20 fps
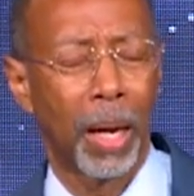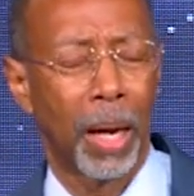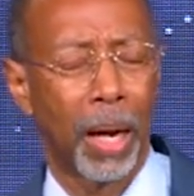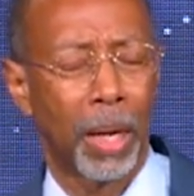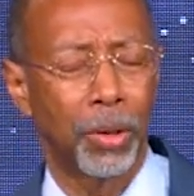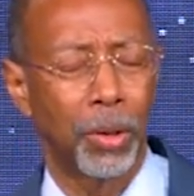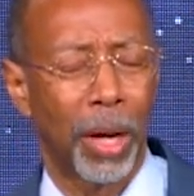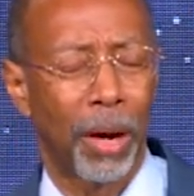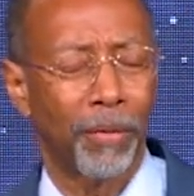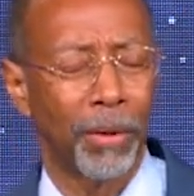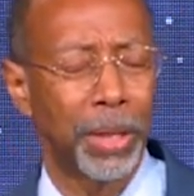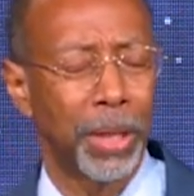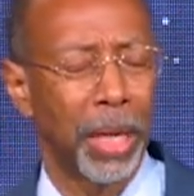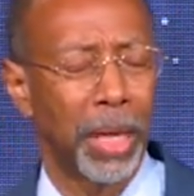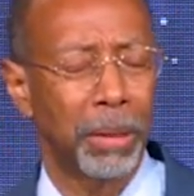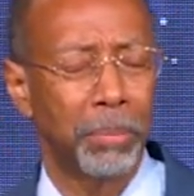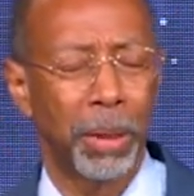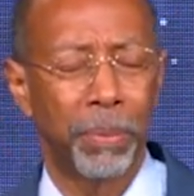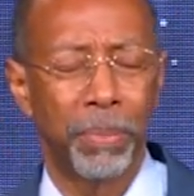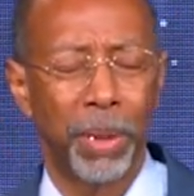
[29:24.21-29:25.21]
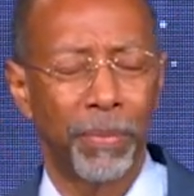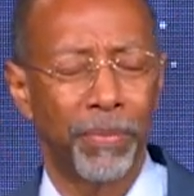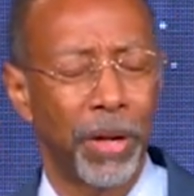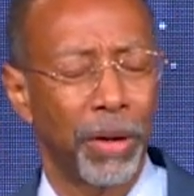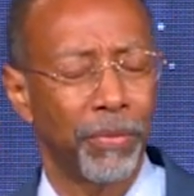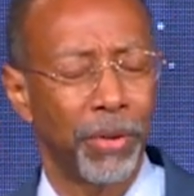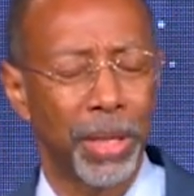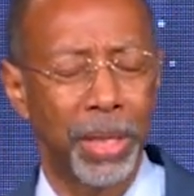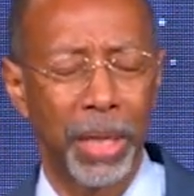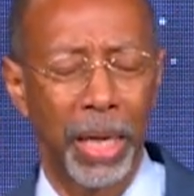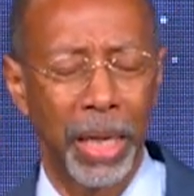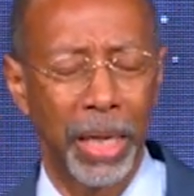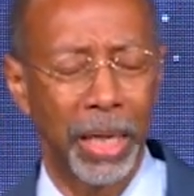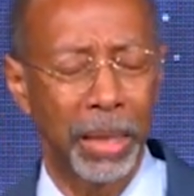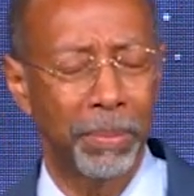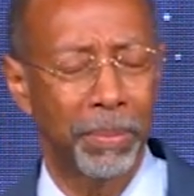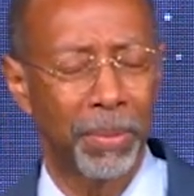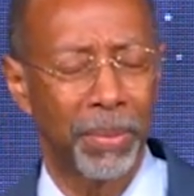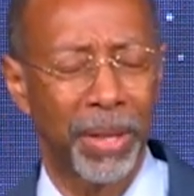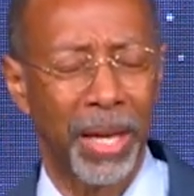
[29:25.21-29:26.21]
And you have a name above every name,
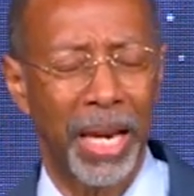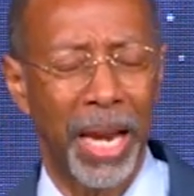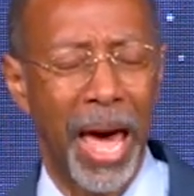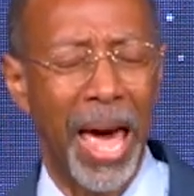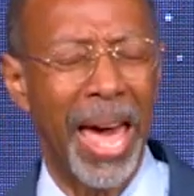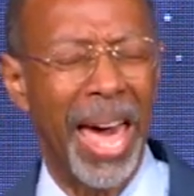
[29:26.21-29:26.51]
that